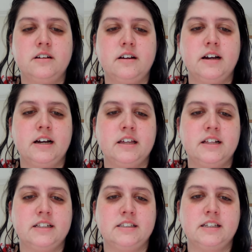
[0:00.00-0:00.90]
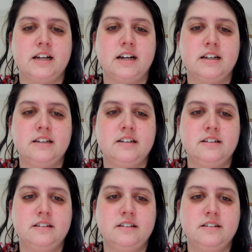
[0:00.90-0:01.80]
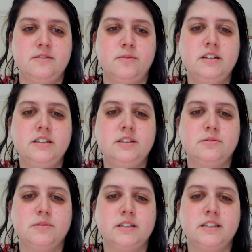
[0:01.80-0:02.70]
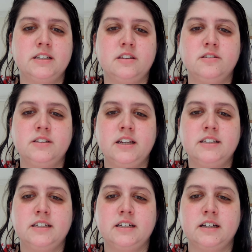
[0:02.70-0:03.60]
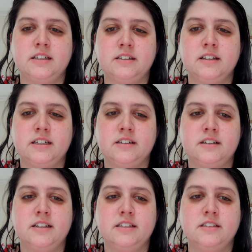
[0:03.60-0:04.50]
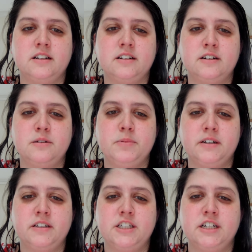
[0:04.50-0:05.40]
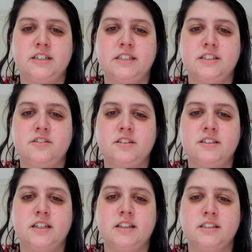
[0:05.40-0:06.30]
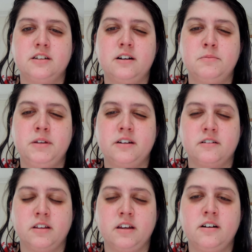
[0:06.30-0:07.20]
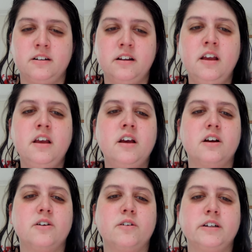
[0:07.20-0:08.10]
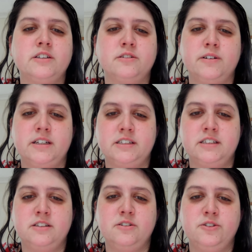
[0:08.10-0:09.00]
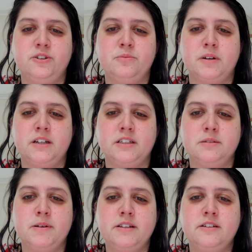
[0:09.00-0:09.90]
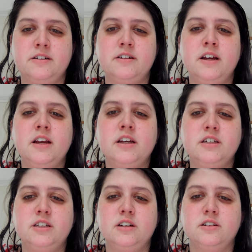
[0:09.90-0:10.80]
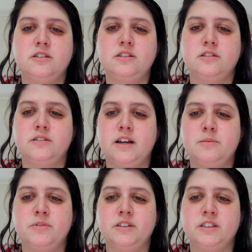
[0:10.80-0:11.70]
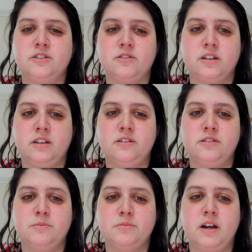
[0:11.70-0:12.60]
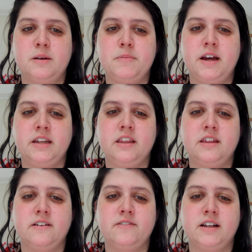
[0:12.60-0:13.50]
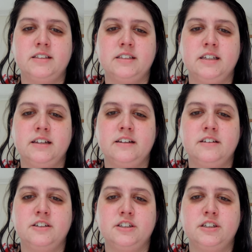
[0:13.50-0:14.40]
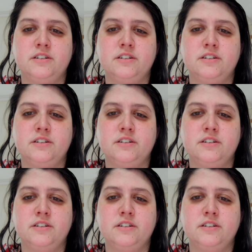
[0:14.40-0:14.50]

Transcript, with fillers: Uh, that's sad. Wallace was an enthusiastic gun collector, and his daughter appeared to share his interest in this hobby early on, according to acquaintances who knew Brenda Spencer. She also dabbled in drug use and petty theft as a teenager. She